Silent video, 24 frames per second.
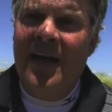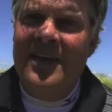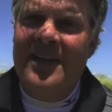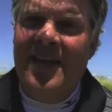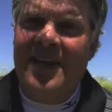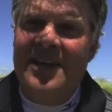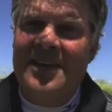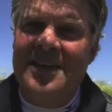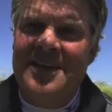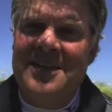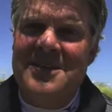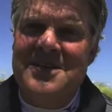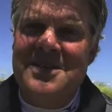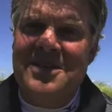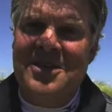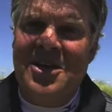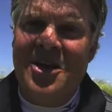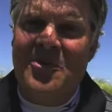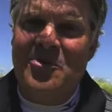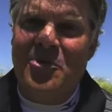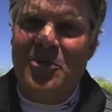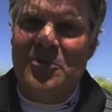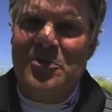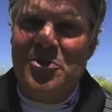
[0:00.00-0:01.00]
that is a
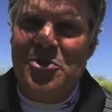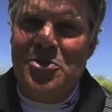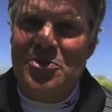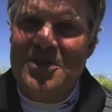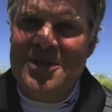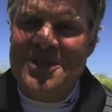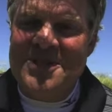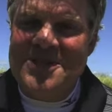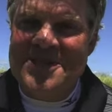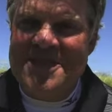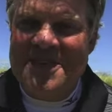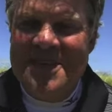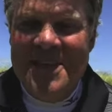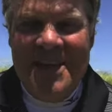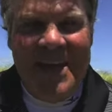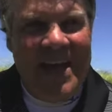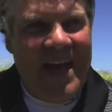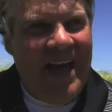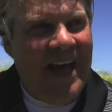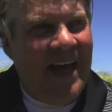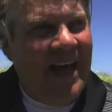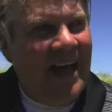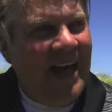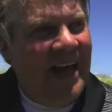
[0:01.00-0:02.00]
couple of beauties.
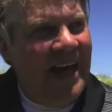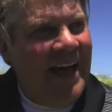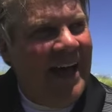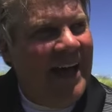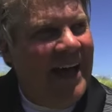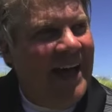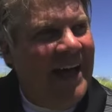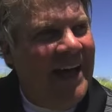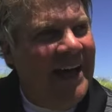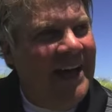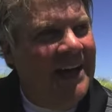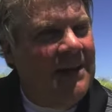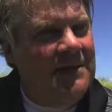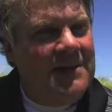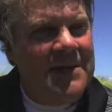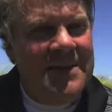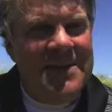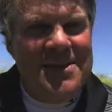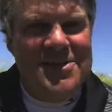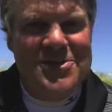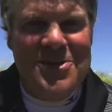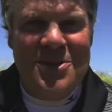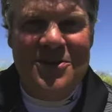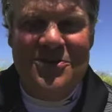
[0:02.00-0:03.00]
I
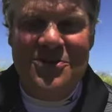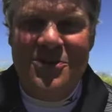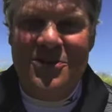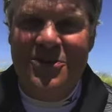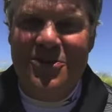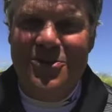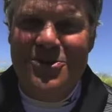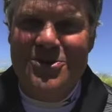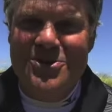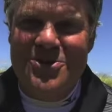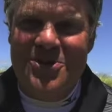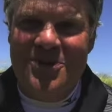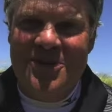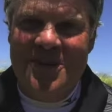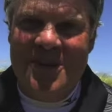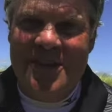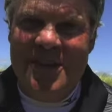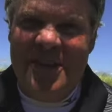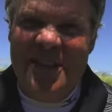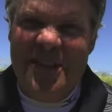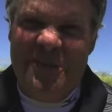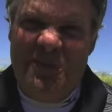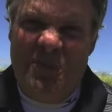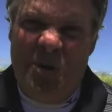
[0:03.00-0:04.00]
think in general also
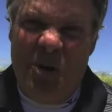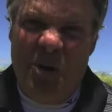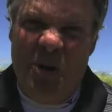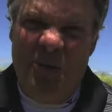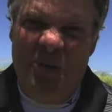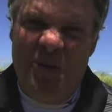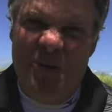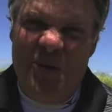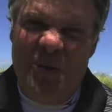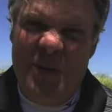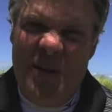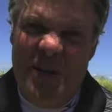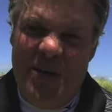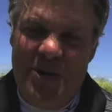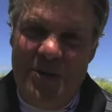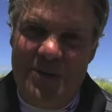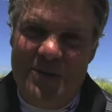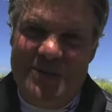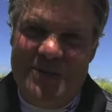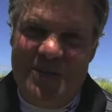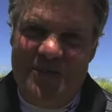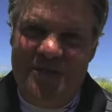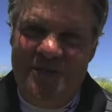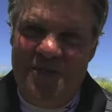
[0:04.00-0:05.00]
the par 3
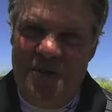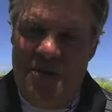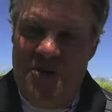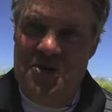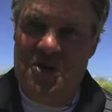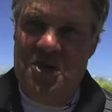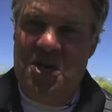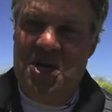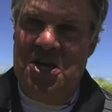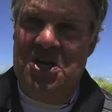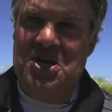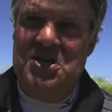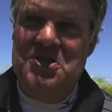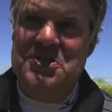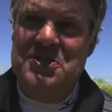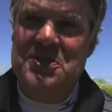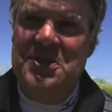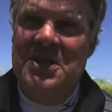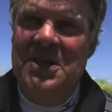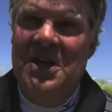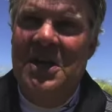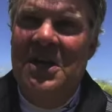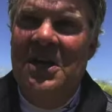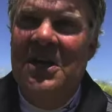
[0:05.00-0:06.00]
holes are very nice
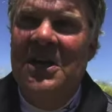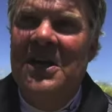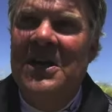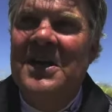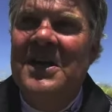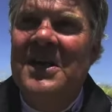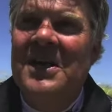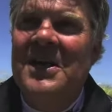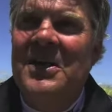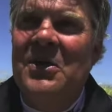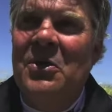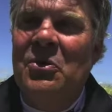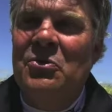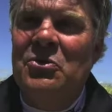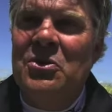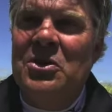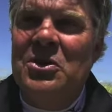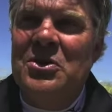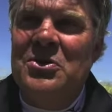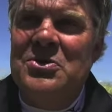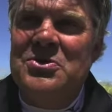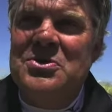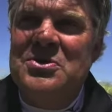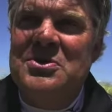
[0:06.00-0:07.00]
on the
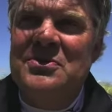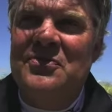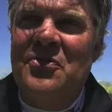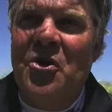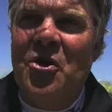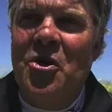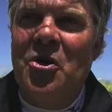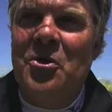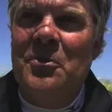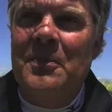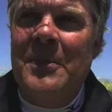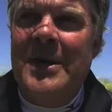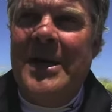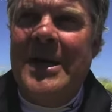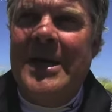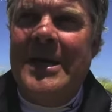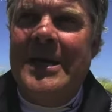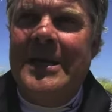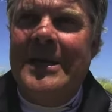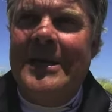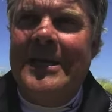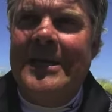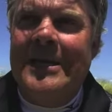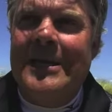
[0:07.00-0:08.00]
Lost Farm,
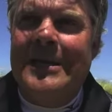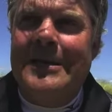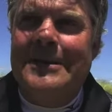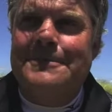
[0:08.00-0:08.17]
and